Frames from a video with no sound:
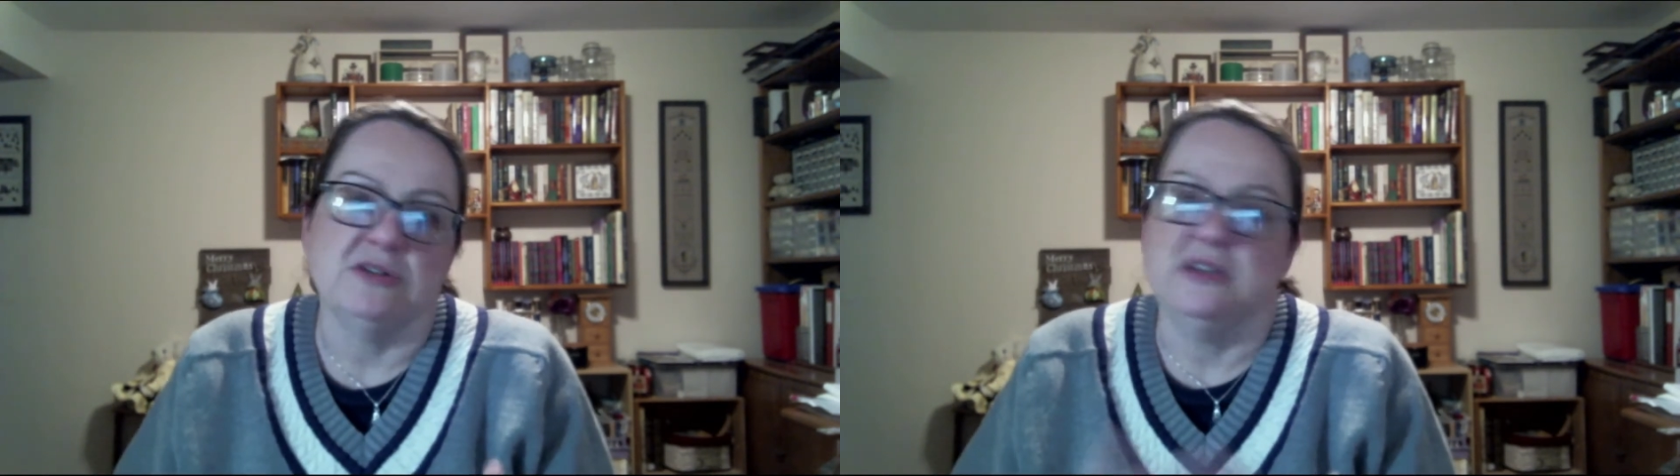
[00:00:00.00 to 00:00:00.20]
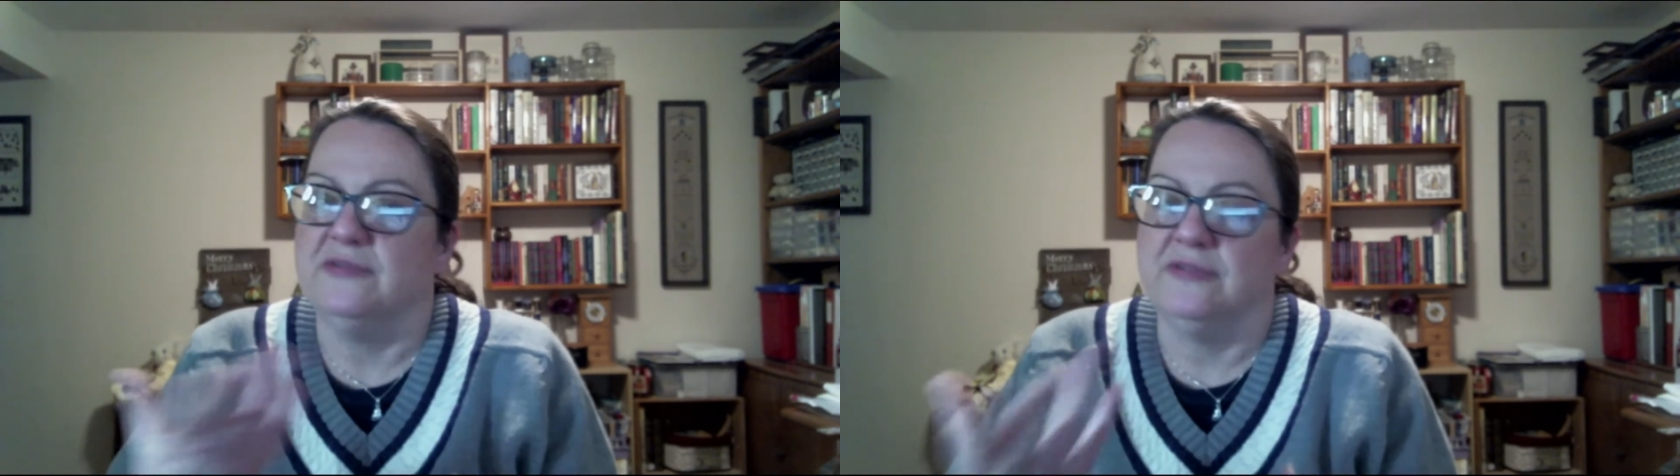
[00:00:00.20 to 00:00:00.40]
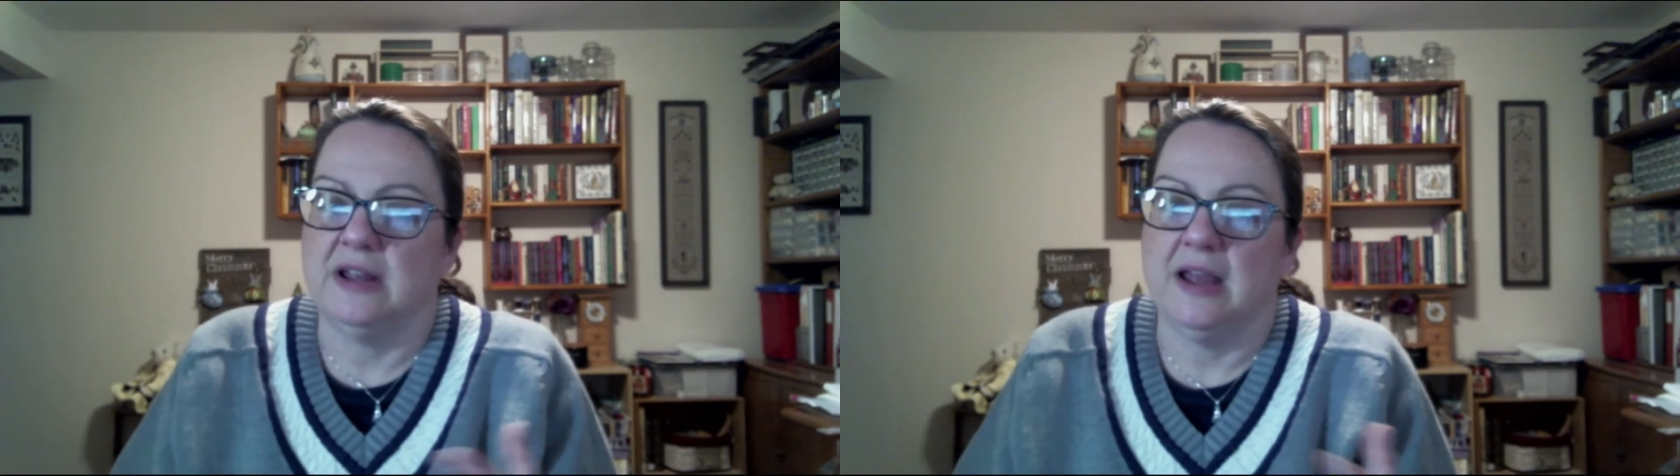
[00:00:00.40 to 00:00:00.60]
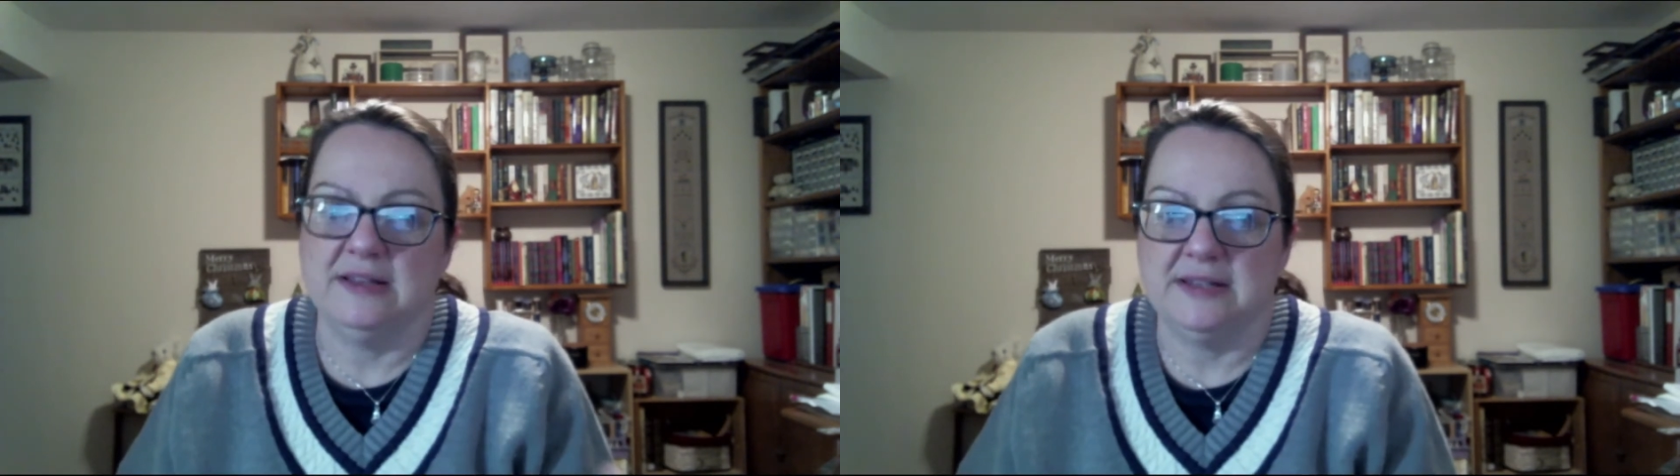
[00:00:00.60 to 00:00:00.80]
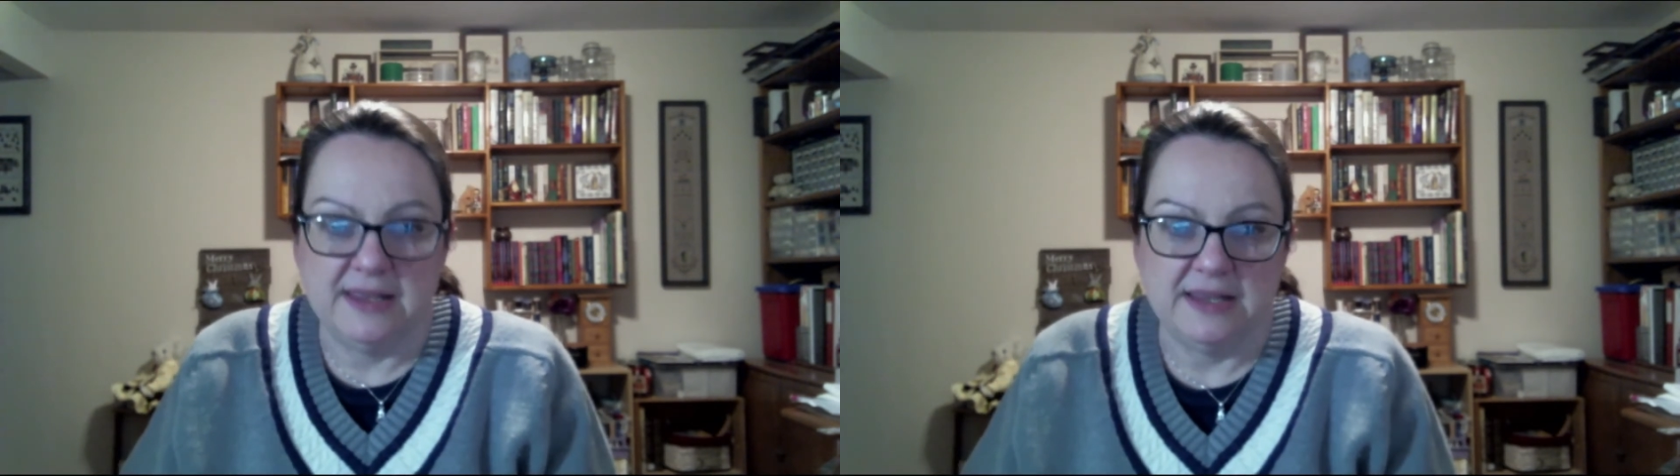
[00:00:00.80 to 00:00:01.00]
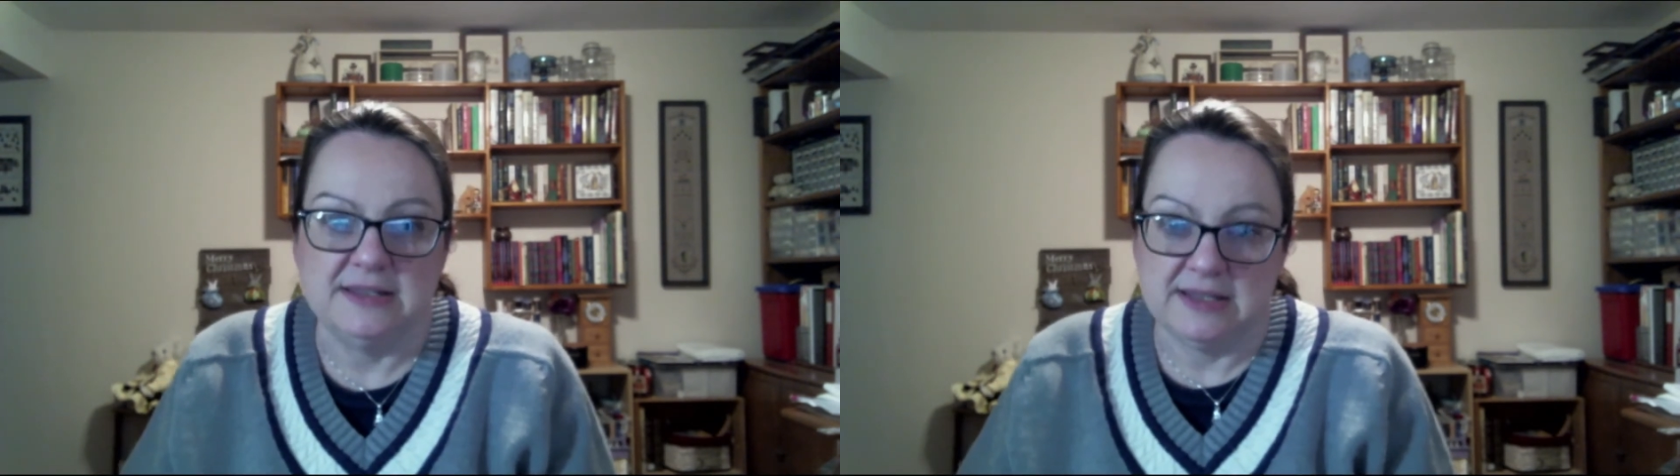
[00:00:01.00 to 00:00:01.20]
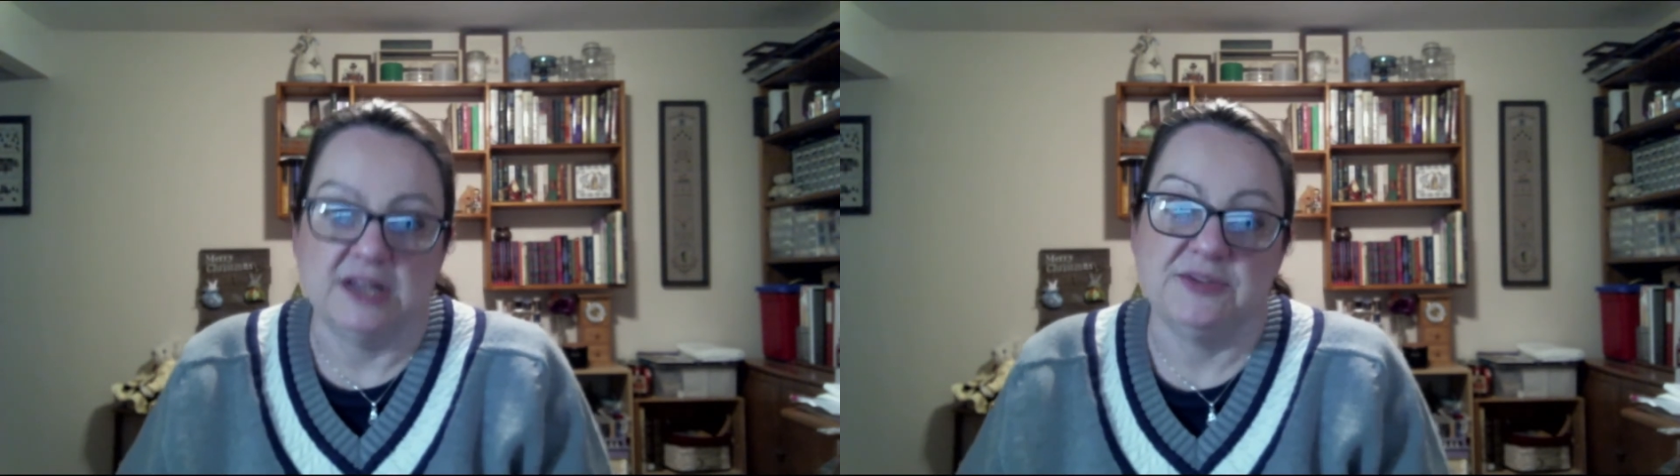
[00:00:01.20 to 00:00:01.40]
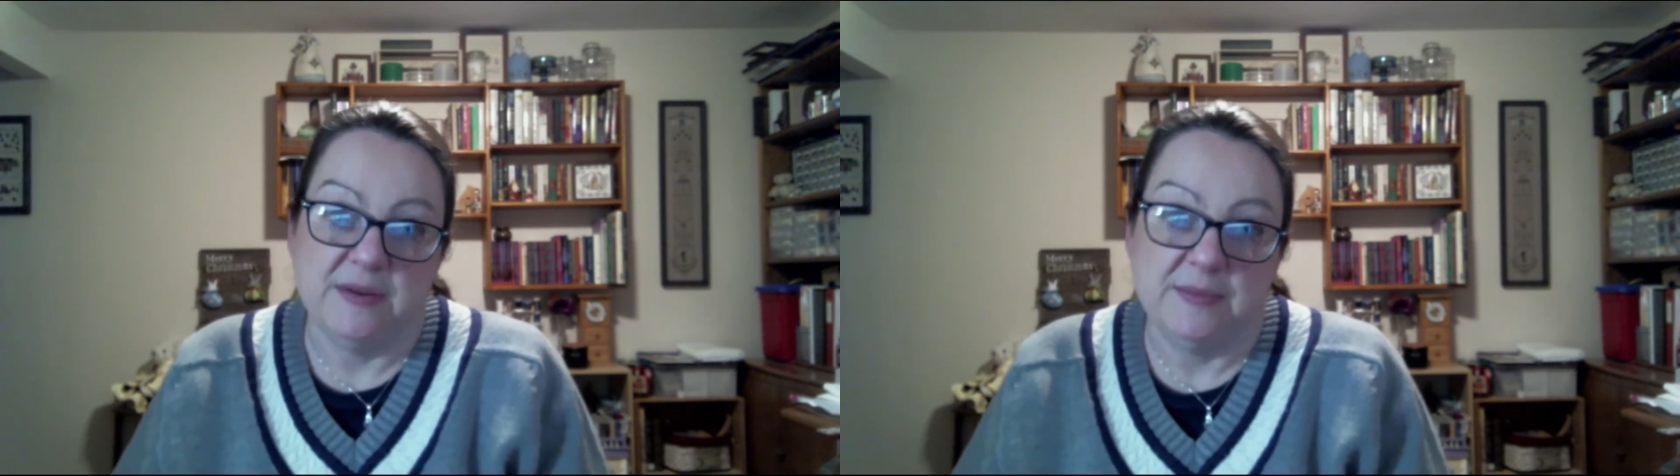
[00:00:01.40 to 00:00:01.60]
different kinds of things to
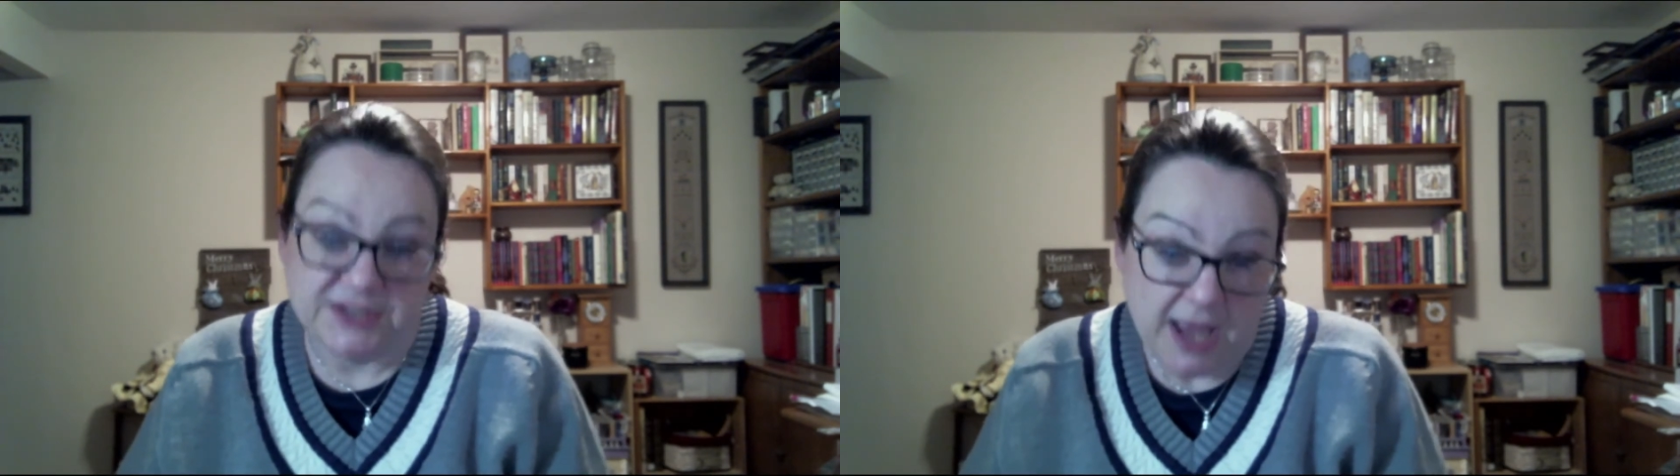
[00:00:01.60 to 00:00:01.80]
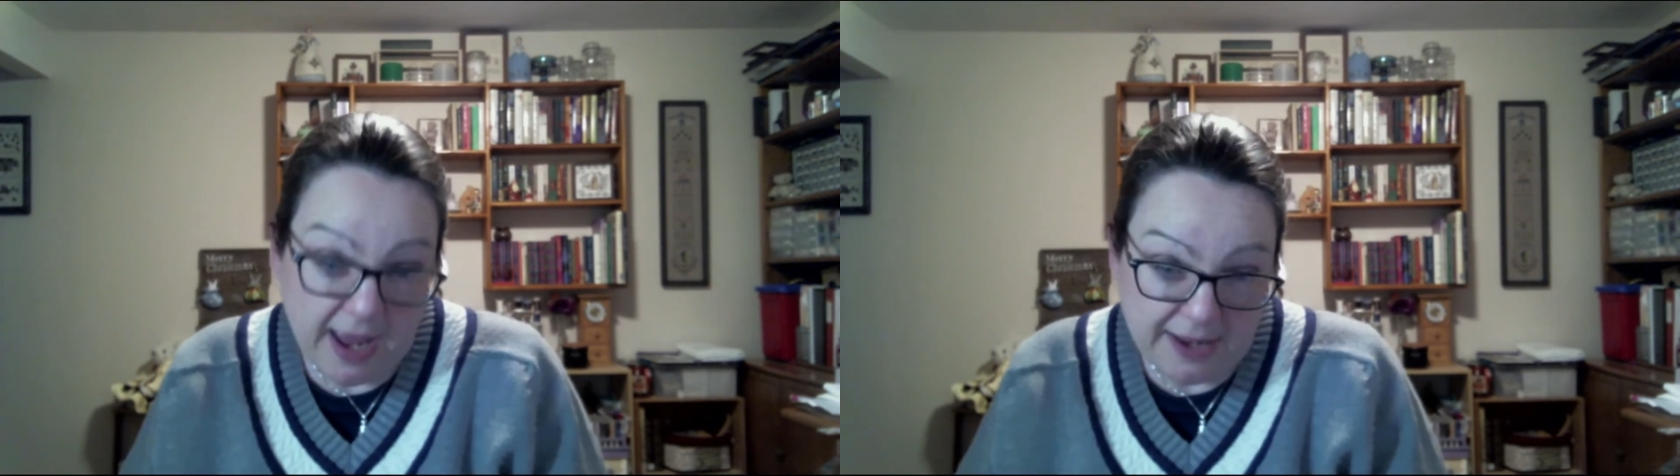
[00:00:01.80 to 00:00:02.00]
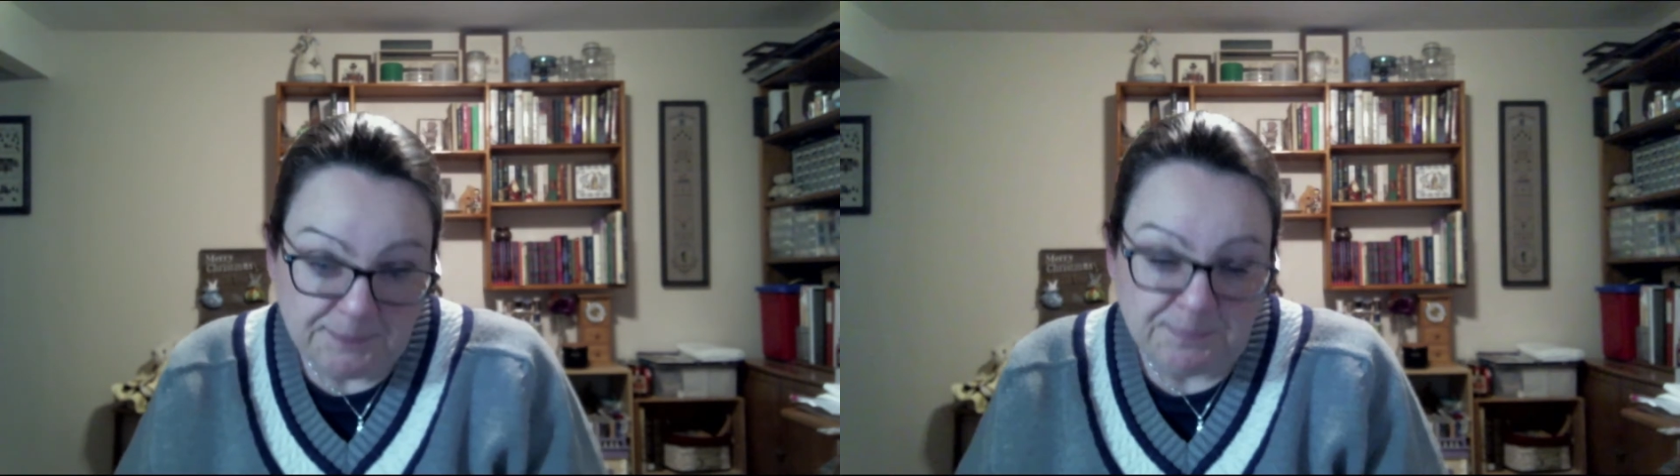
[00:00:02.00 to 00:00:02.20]
catch people's eye.